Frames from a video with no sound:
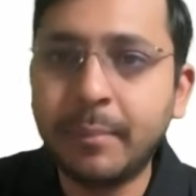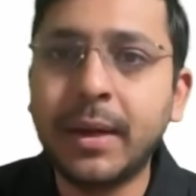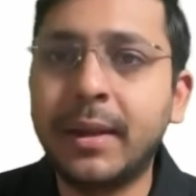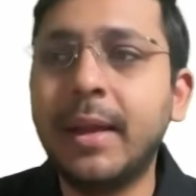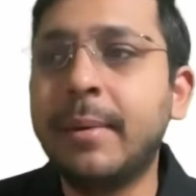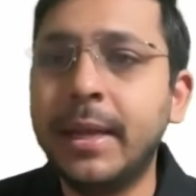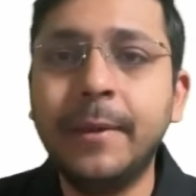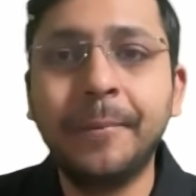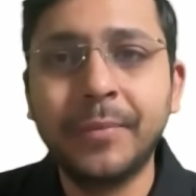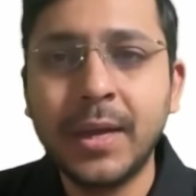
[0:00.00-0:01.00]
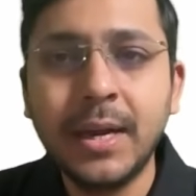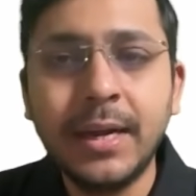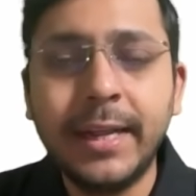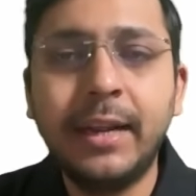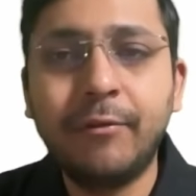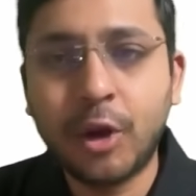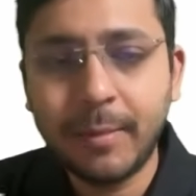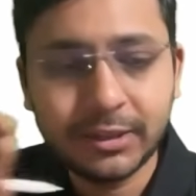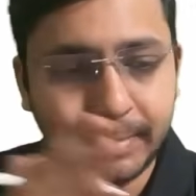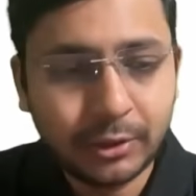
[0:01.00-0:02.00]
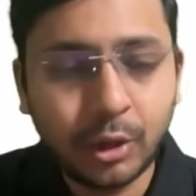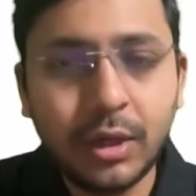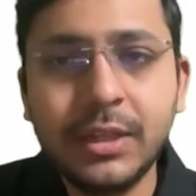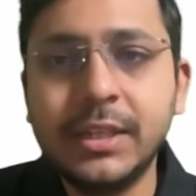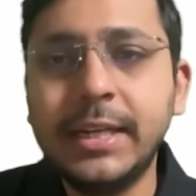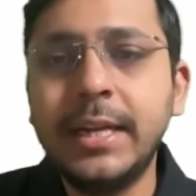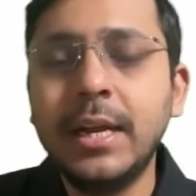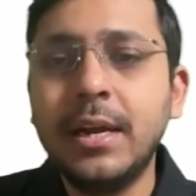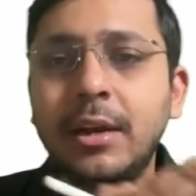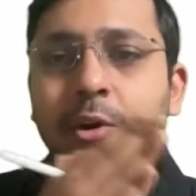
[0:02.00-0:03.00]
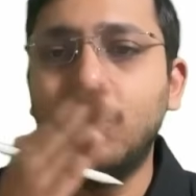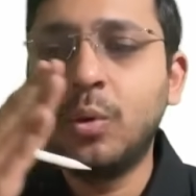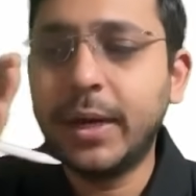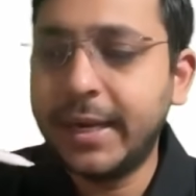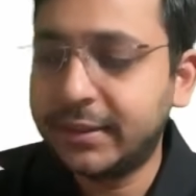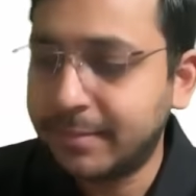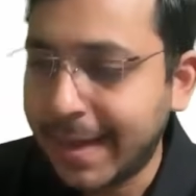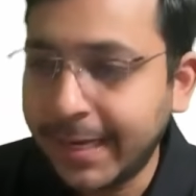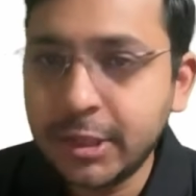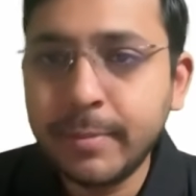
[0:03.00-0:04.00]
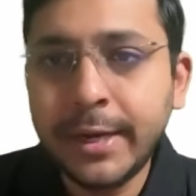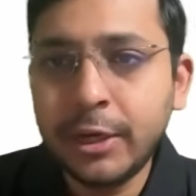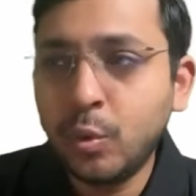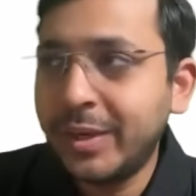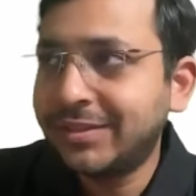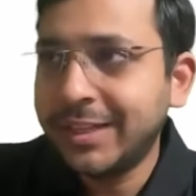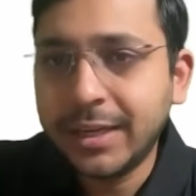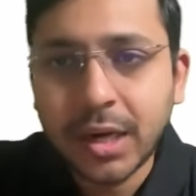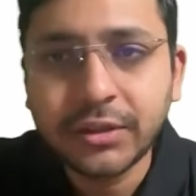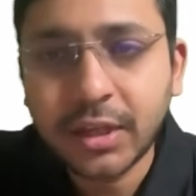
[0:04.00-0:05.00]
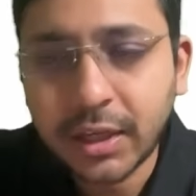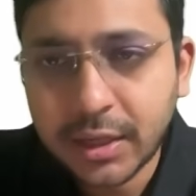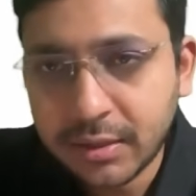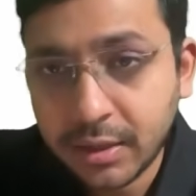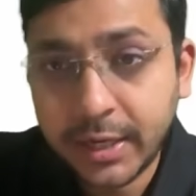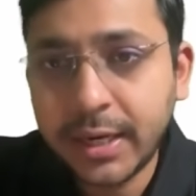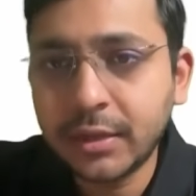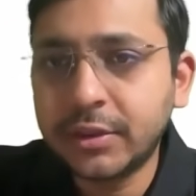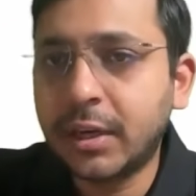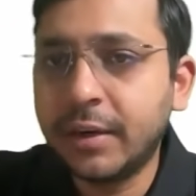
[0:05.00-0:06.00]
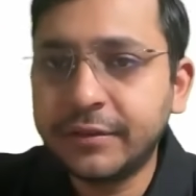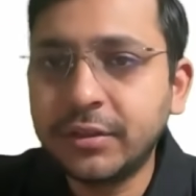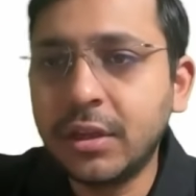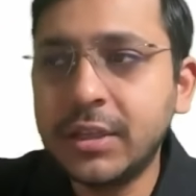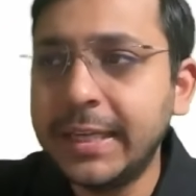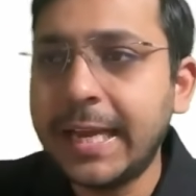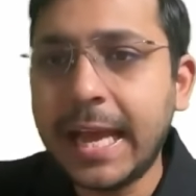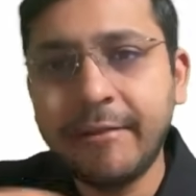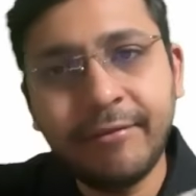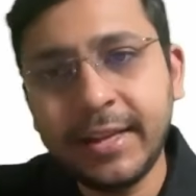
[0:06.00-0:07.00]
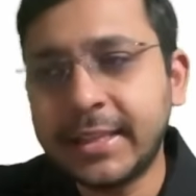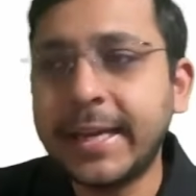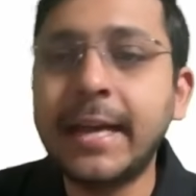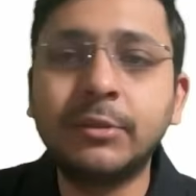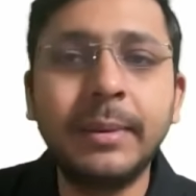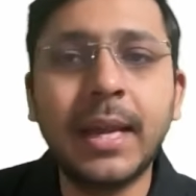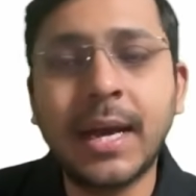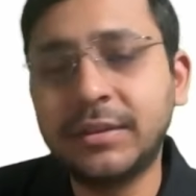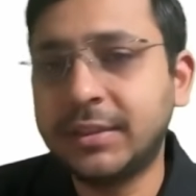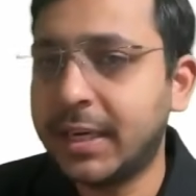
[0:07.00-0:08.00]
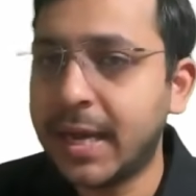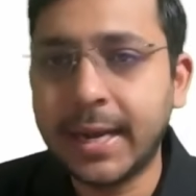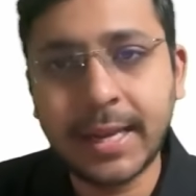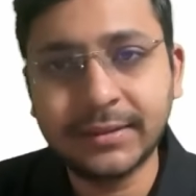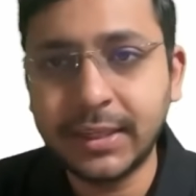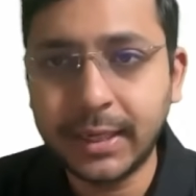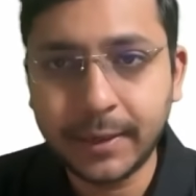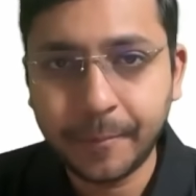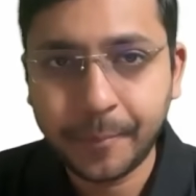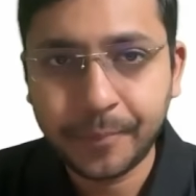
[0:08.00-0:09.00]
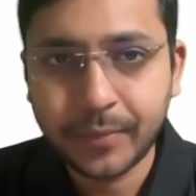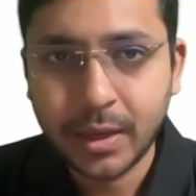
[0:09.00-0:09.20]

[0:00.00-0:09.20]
Z padhna hai bhai. Theek hai, from its pathology to its management to its reconstructive surgery, everything has been asked in INICET.